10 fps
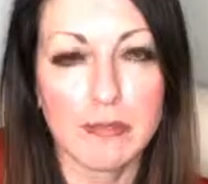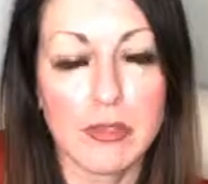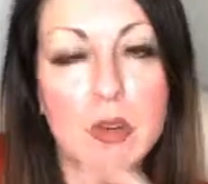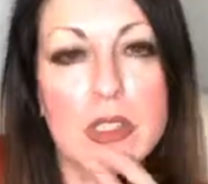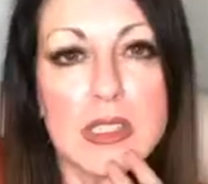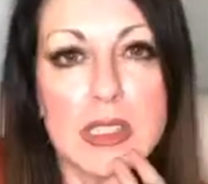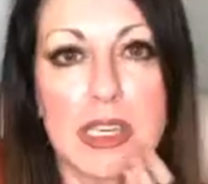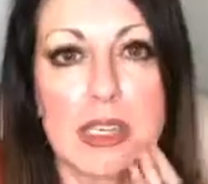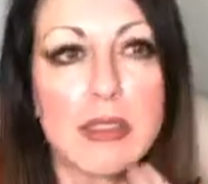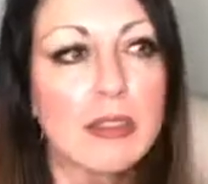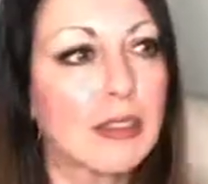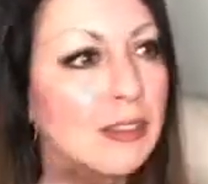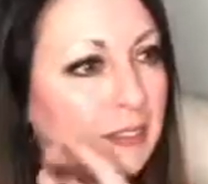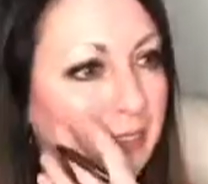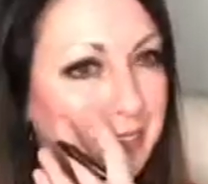You can sing.
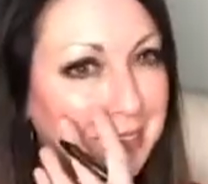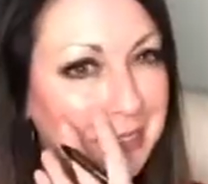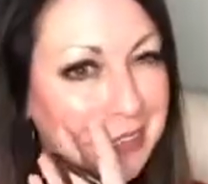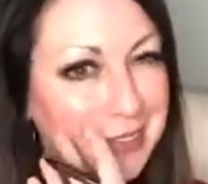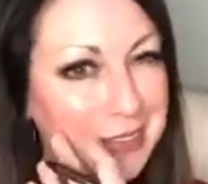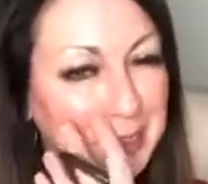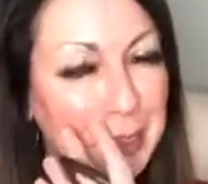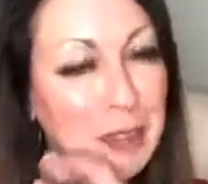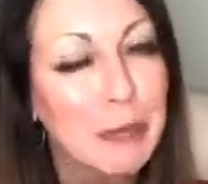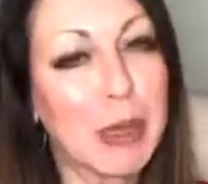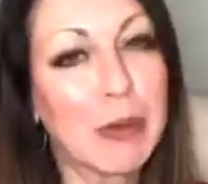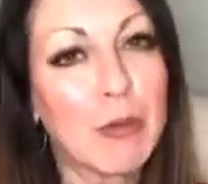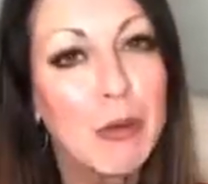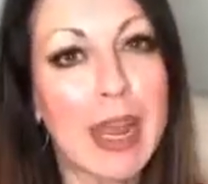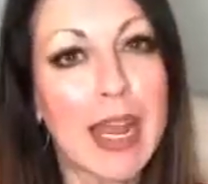Maybe
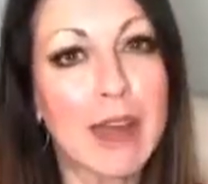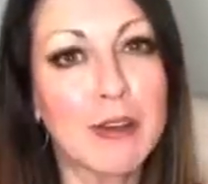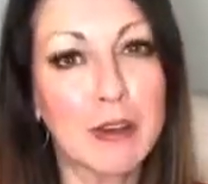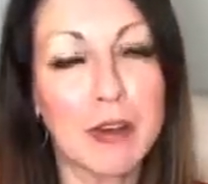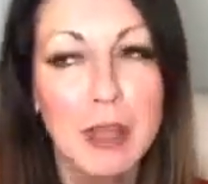write out your